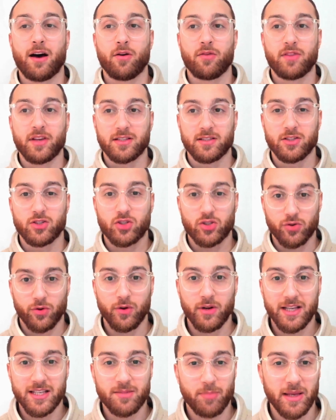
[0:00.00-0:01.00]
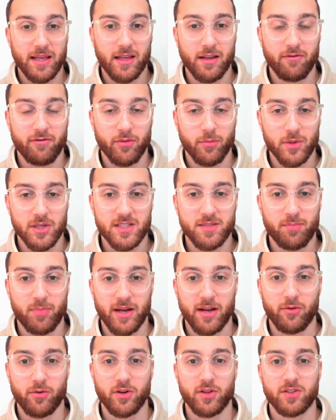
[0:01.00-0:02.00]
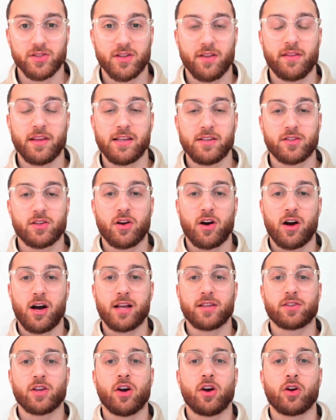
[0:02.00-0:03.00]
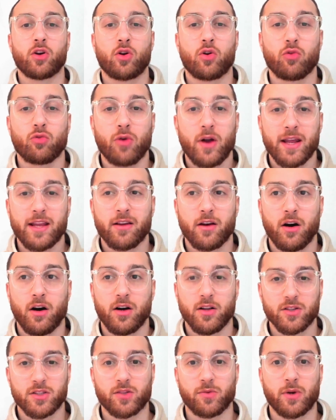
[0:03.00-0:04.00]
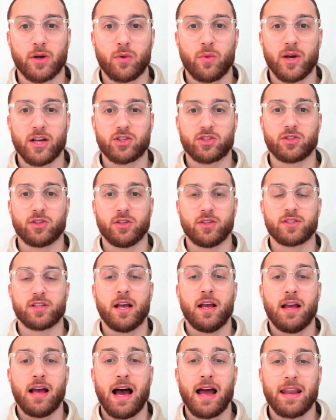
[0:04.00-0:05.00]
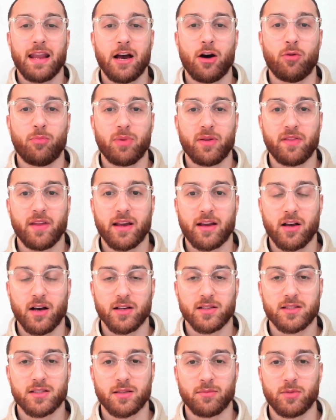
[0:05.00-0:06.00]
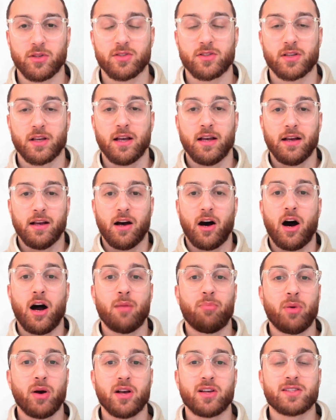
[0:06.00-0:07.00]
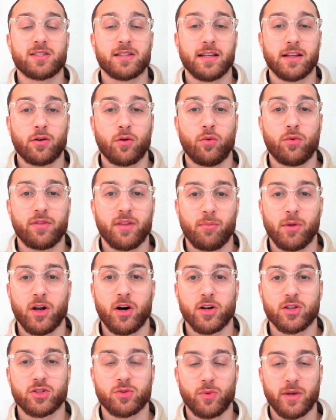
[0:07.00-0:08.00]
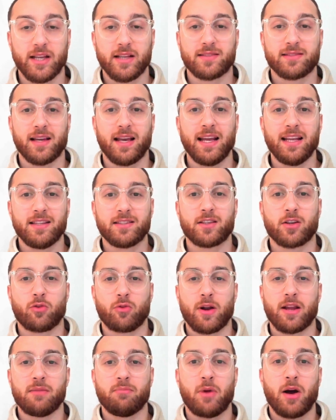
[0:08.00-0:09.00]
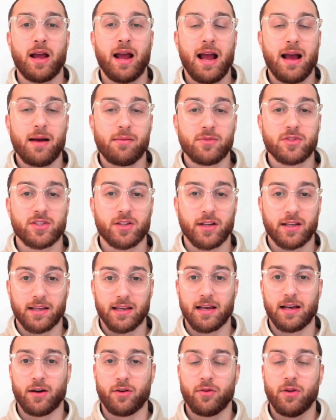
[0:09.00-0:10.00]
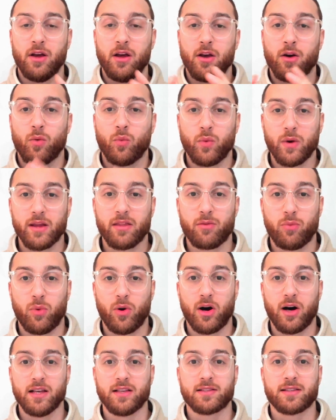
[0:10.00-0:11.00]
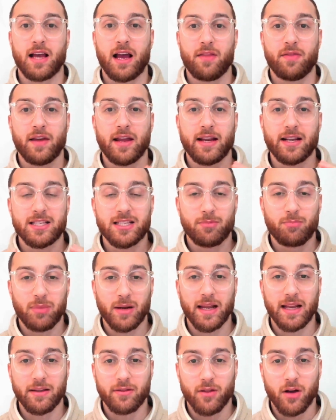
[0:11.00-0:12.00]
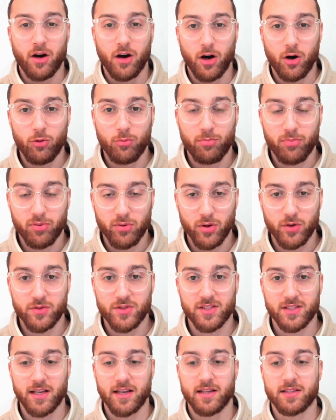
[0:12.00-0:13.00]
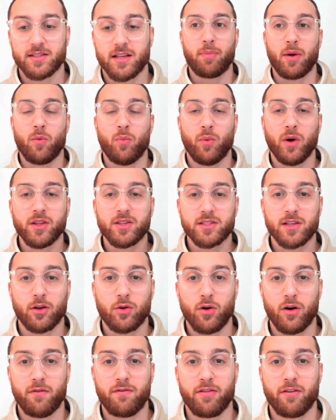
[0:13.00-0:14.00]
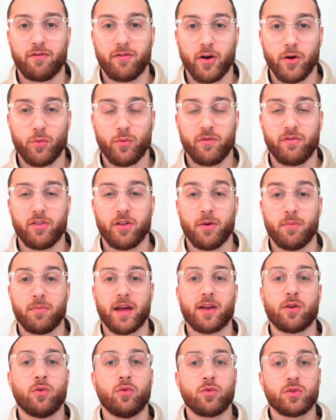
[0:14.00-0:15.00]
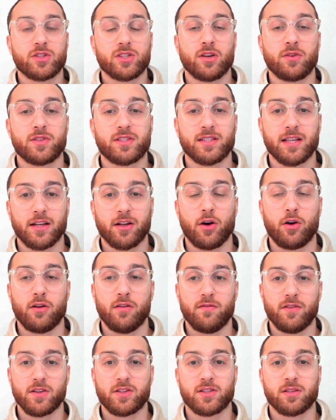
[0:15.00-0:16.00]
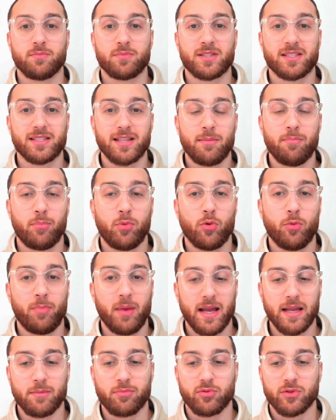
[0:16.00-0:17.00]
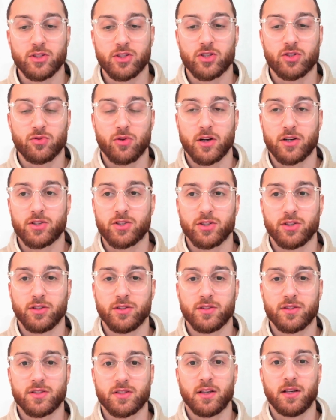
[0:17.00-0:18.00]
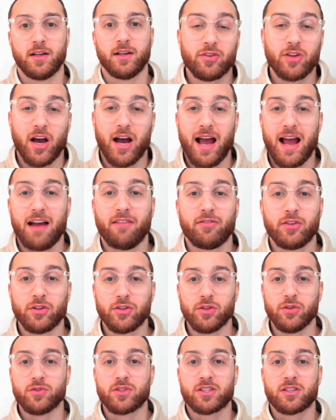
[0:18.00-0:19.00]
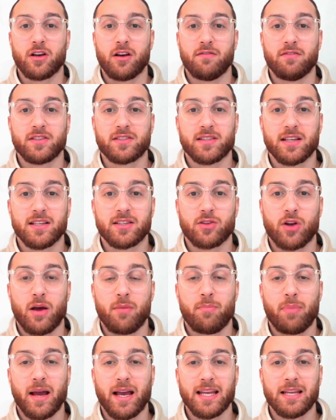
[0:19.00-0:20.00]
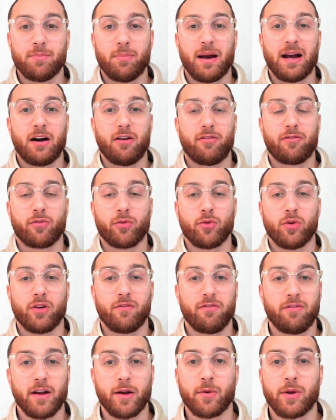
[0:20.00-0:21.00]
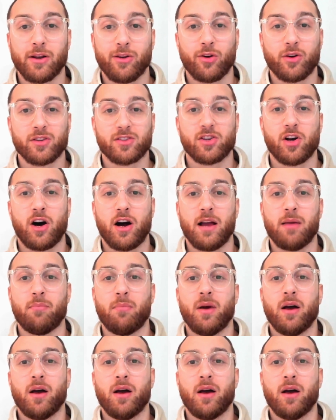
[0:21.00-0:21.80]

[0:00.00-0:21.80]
this is truly speaking from experience. These guys are great at answering questions and helping their customers. I personally called them last week to integrate my Amazon account with Wise, and they explained the whole process. And once I got off the phone with them, they also sent over some simple paper instructions. I haven't used services like PayPal for a very long time,